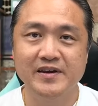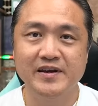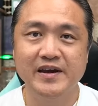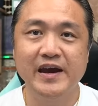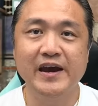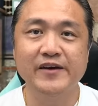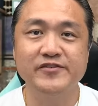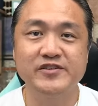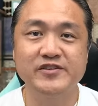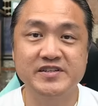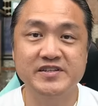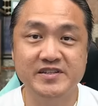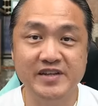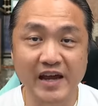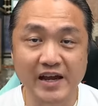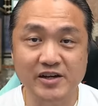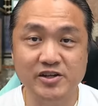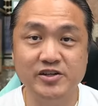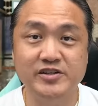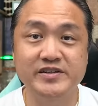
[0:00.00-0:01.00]
have
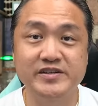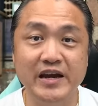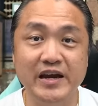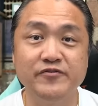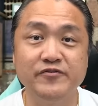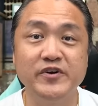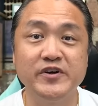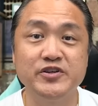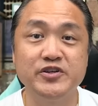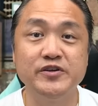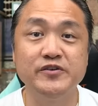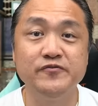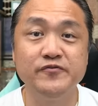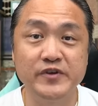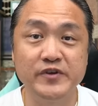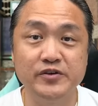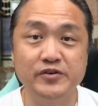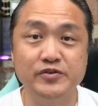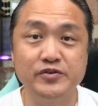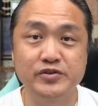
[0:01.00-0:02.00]
such divergent
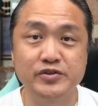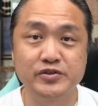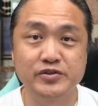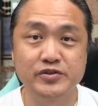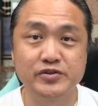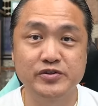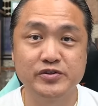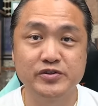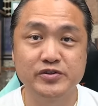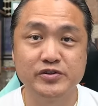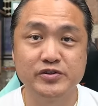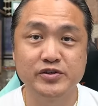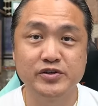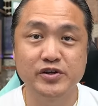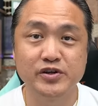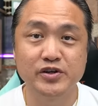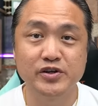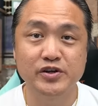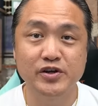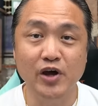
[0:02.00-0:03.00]
views
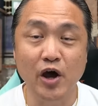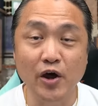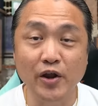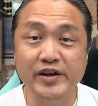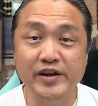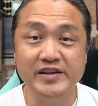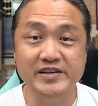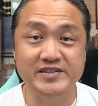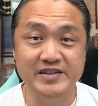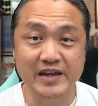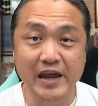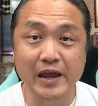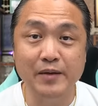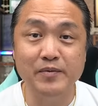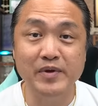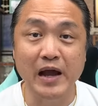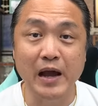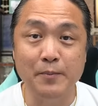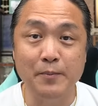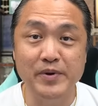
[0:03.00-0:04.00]
on the same
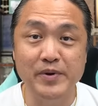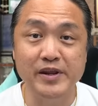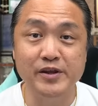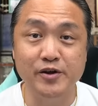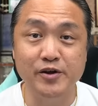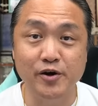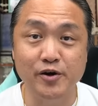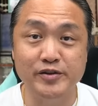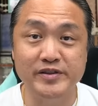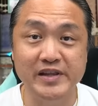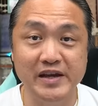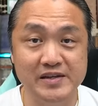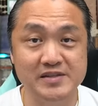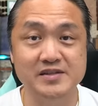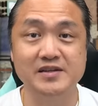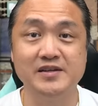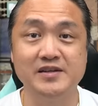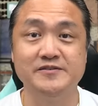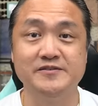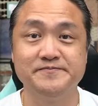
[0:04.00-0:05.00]
company called
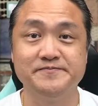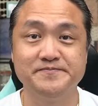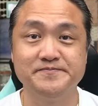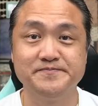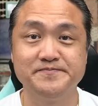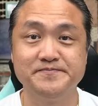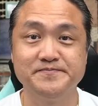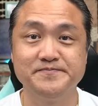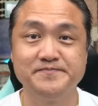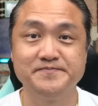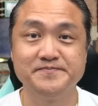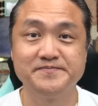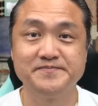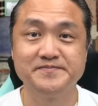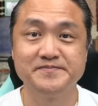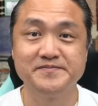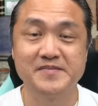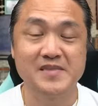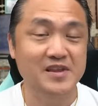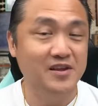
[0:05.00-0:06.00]
Tesla?
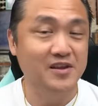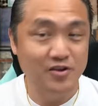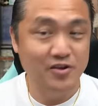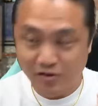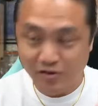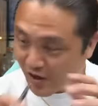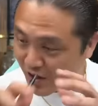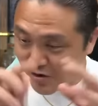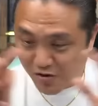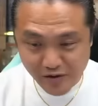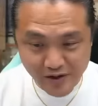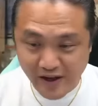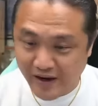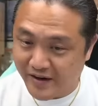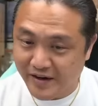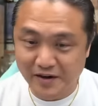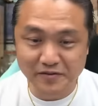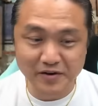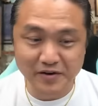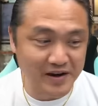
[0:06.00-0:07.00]
You're looking
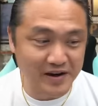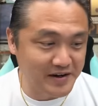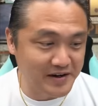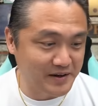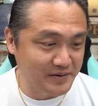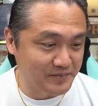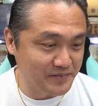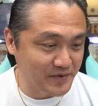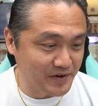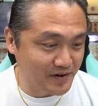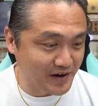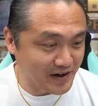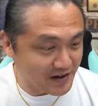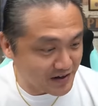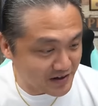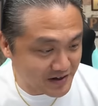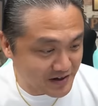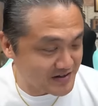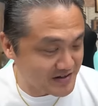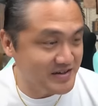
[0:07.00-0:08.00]
at it right now, all
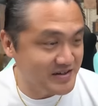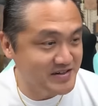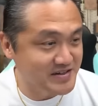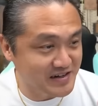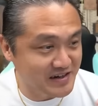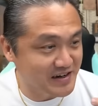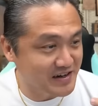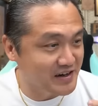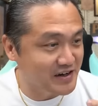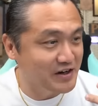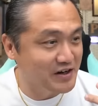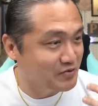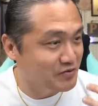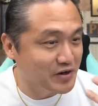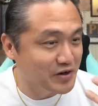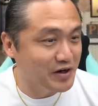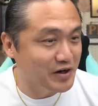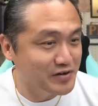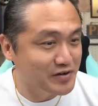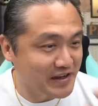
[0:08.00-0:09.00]
right? This is
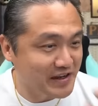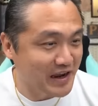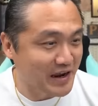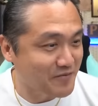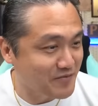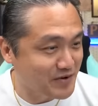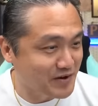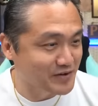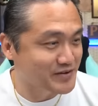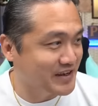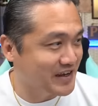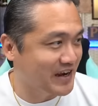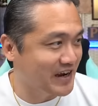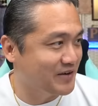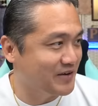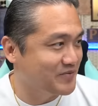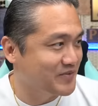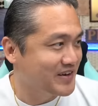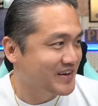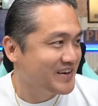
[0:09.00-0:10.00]

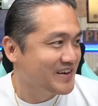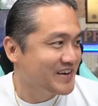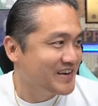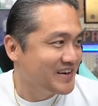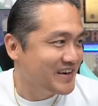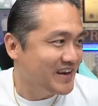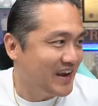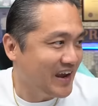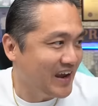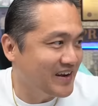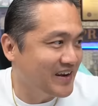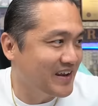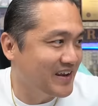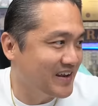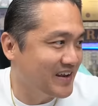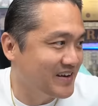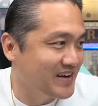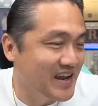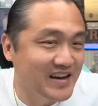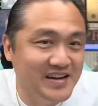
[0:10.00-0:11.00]
real-time and
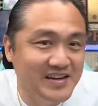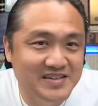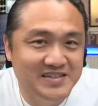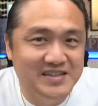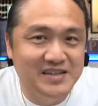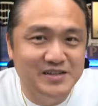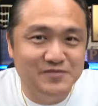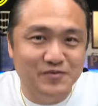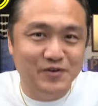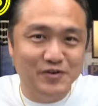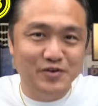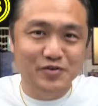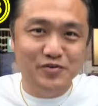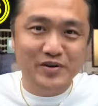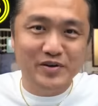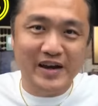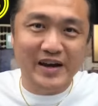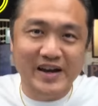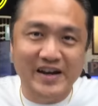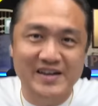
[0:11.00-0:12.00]
analysis for you
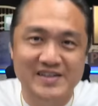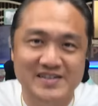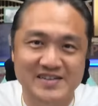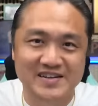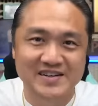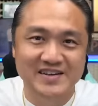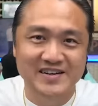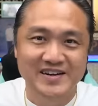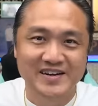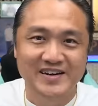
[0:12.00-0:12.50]
guys.